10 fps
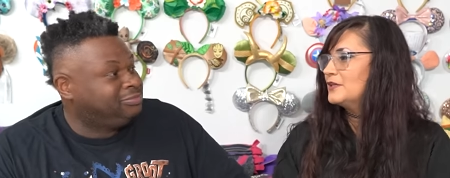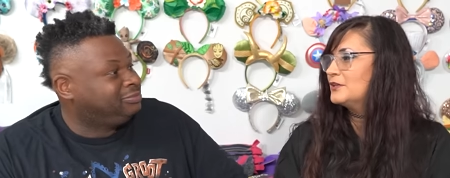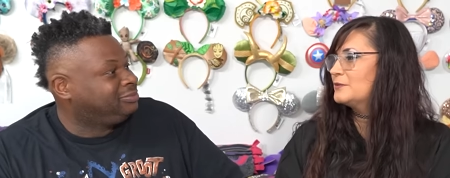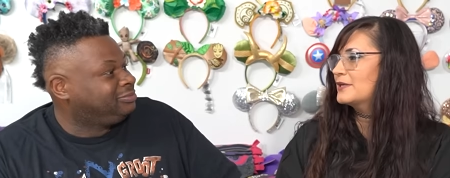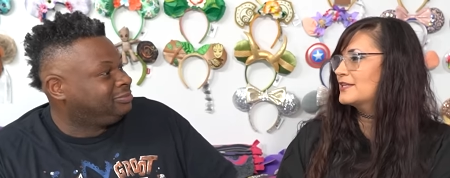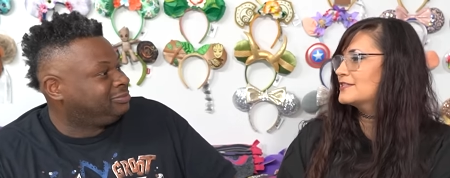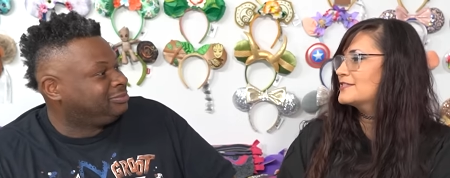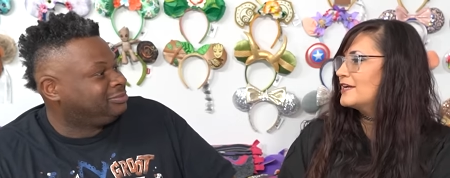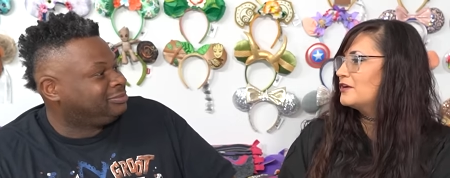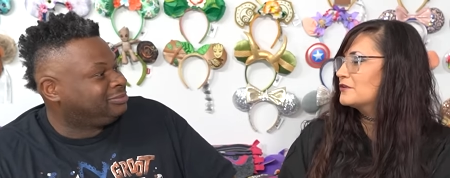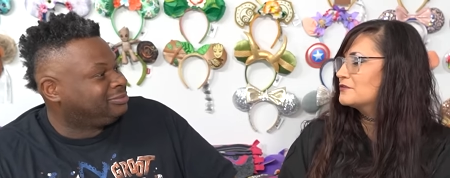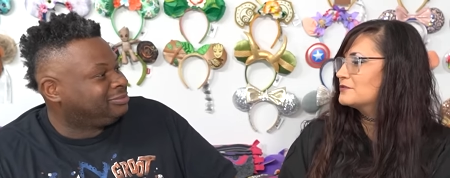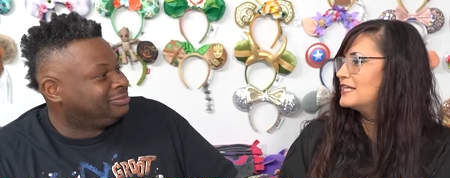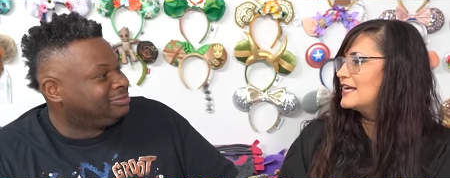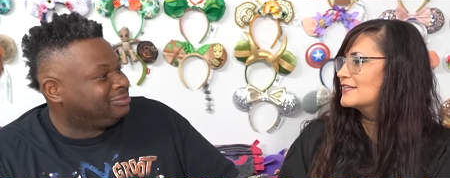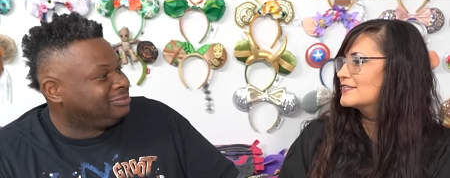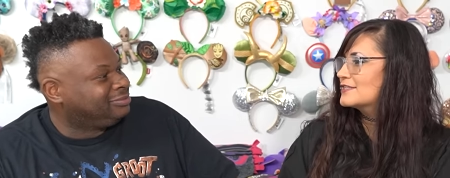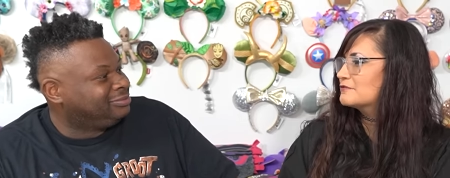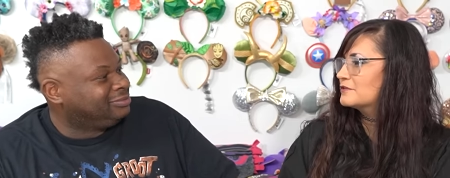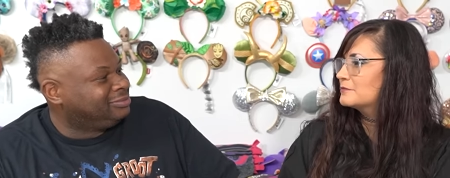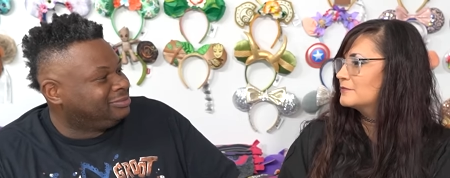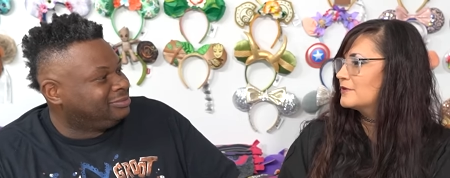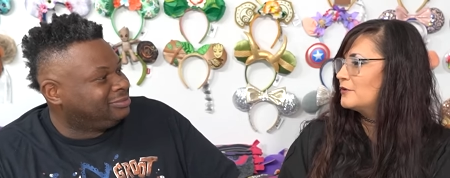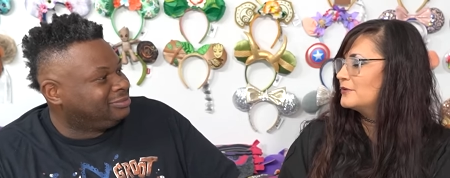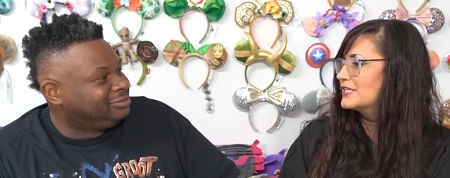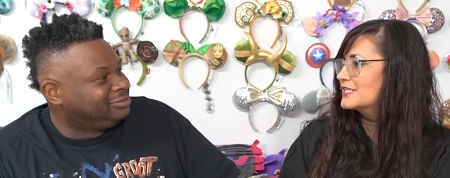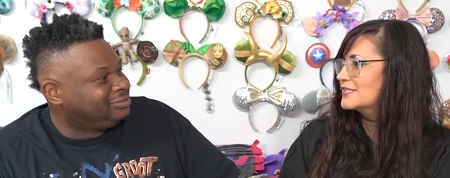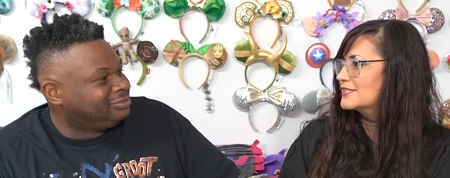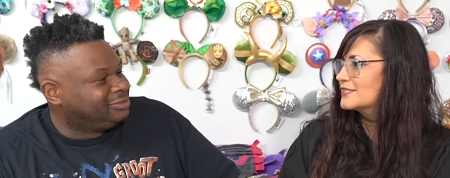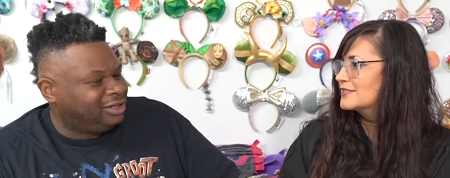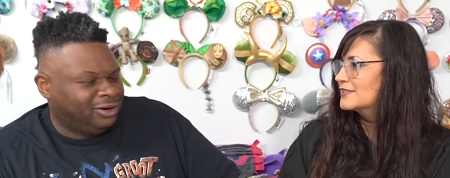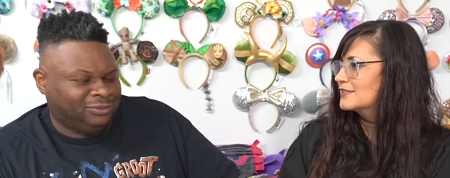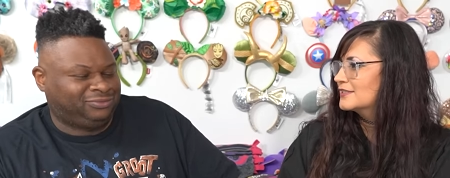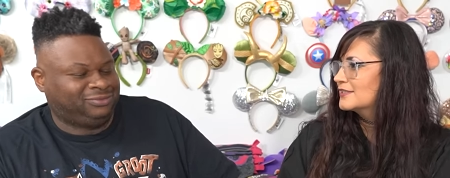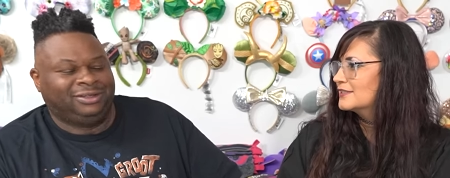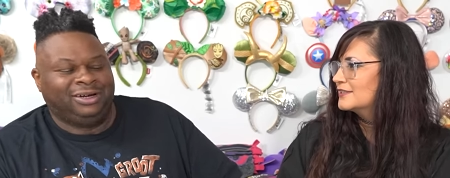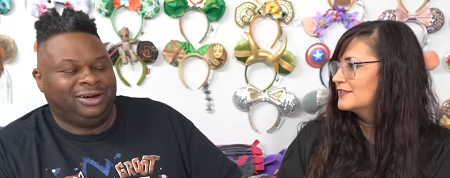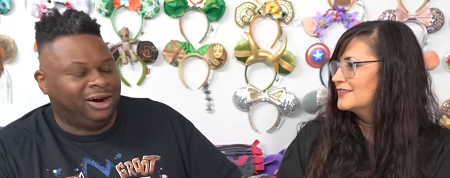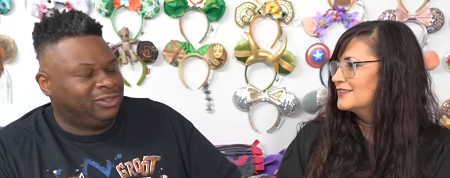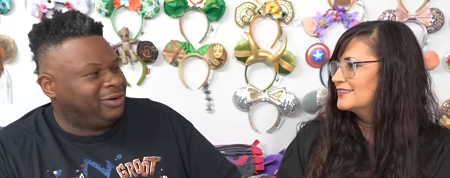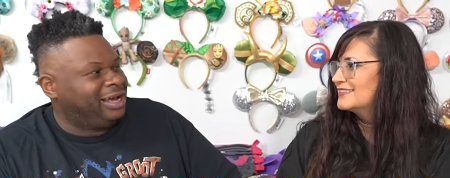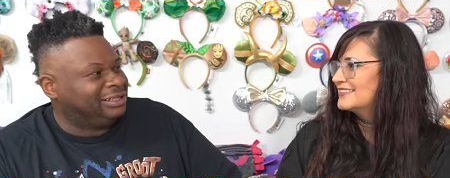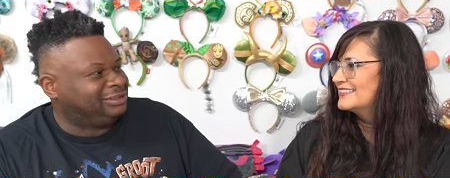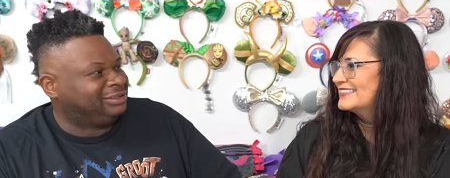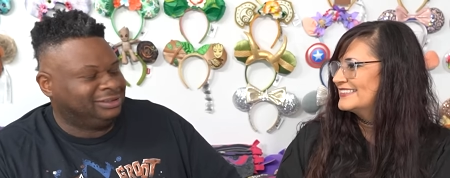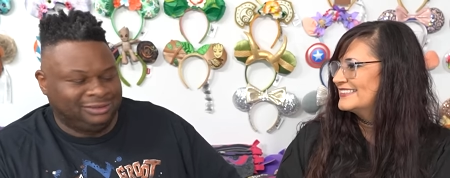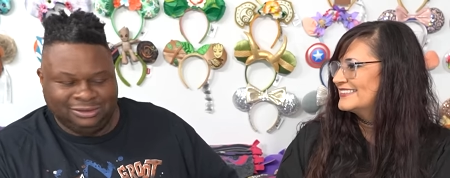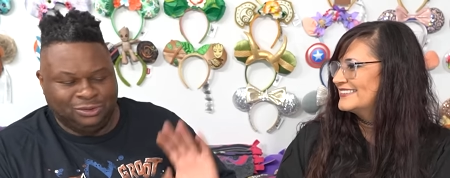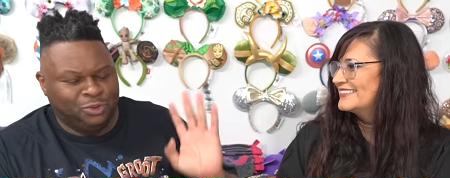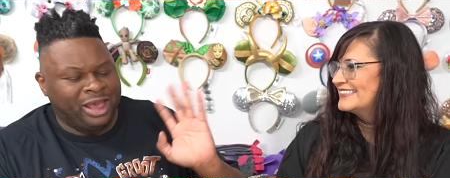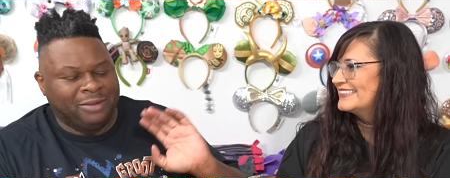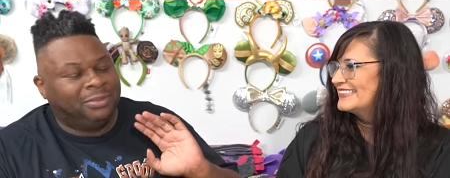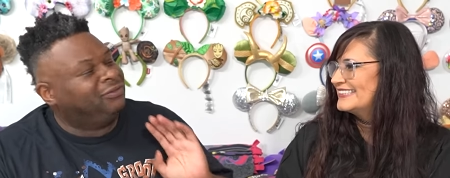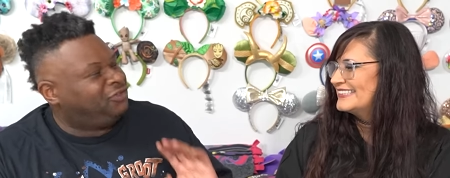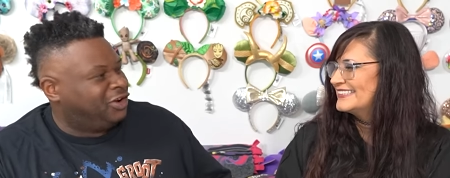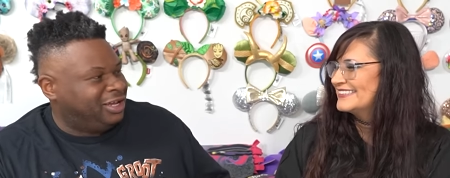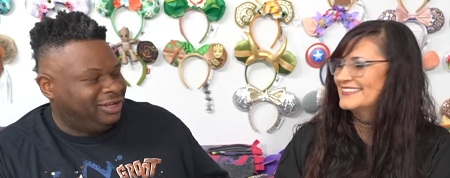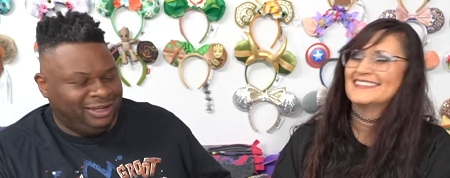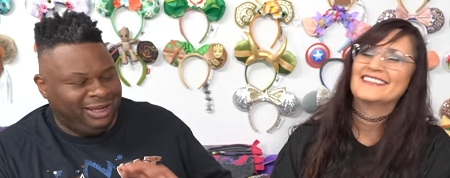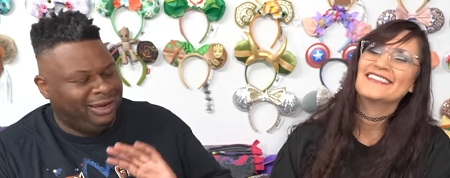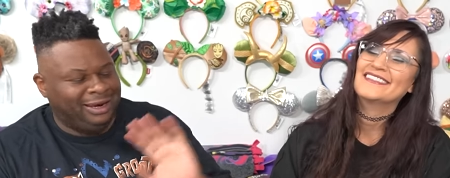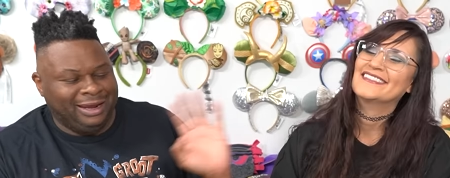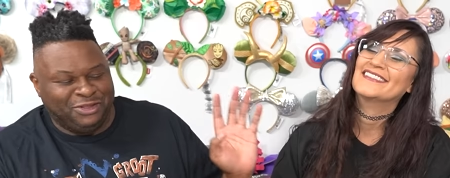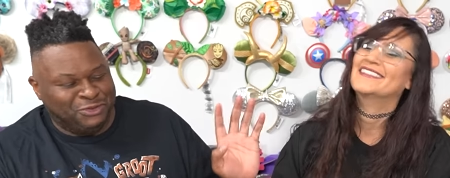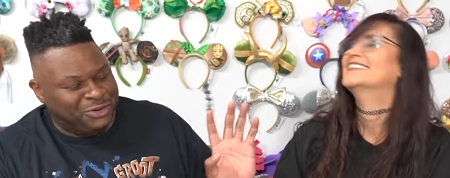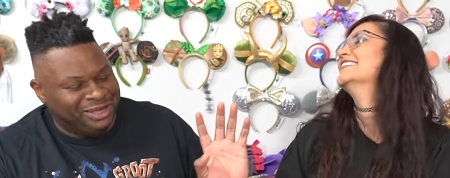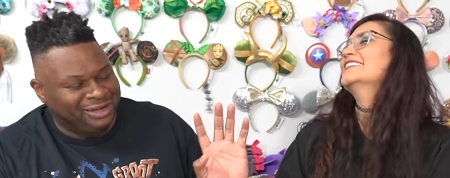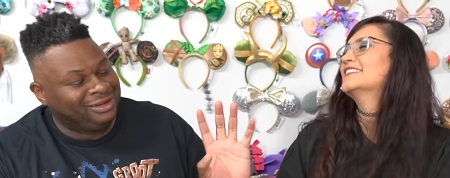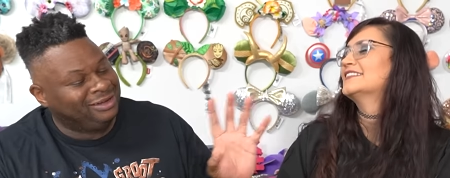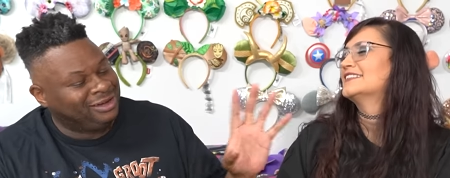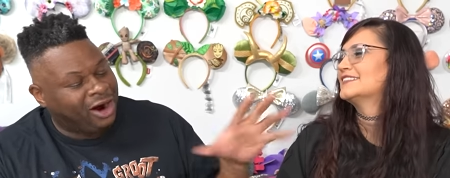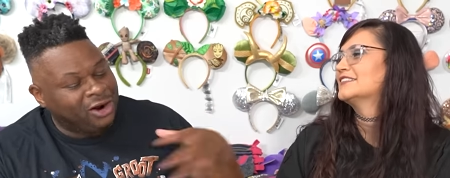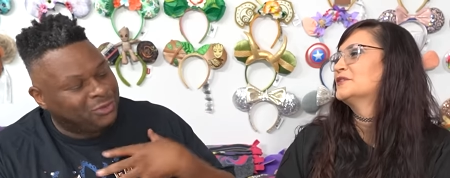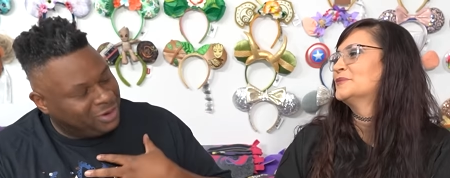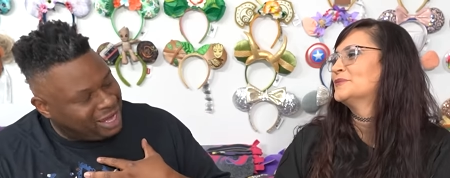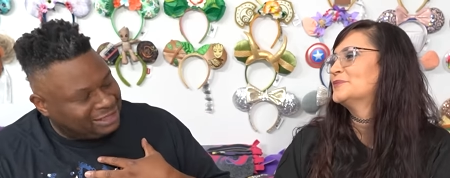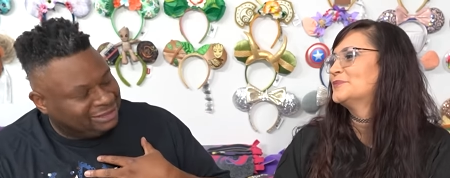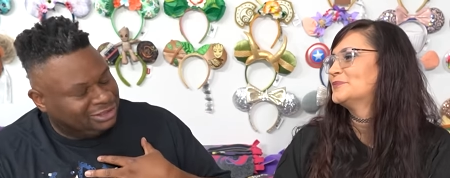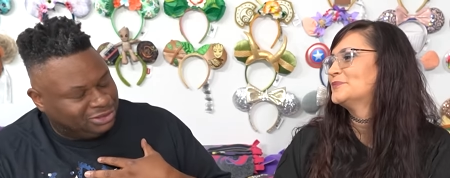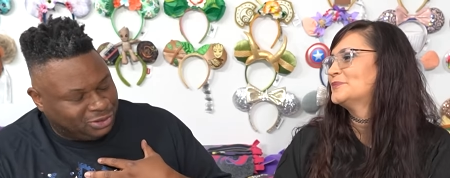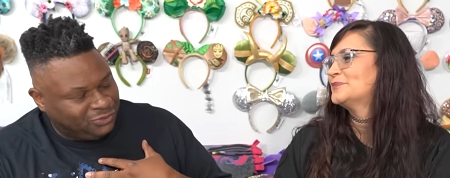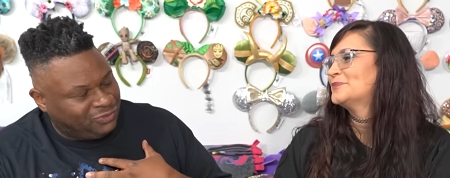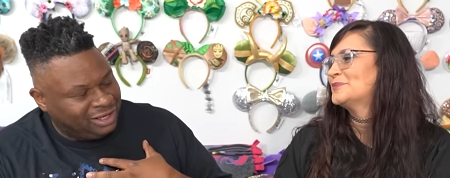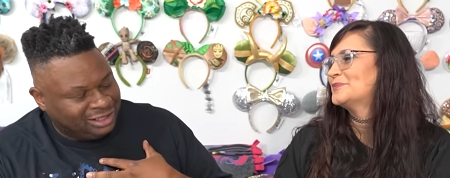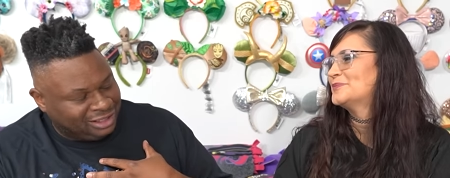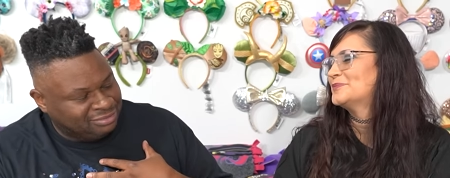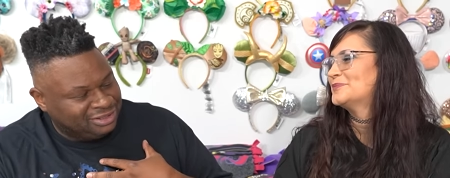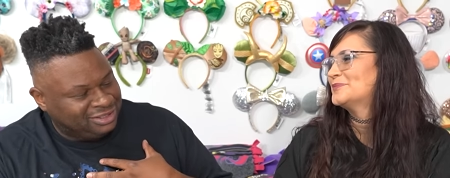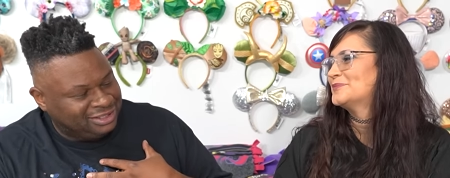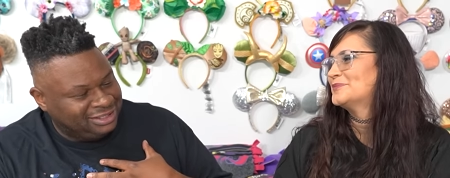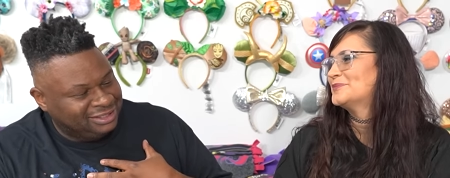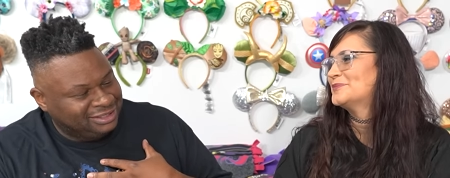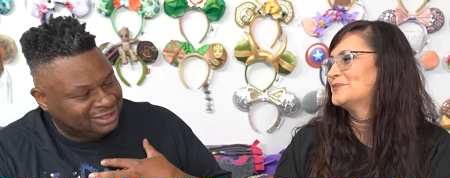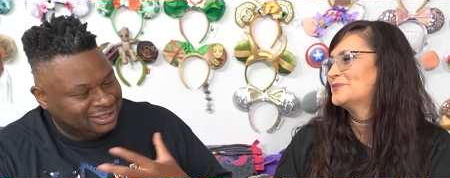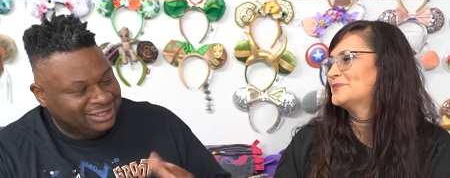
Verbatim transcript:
Speaker 1: Or you were gonna say R3X from Oga's? Oh,
Speaker 2: R3X, way above Sonny. Any day of the week. R3X, as goofy and clumsy as he is,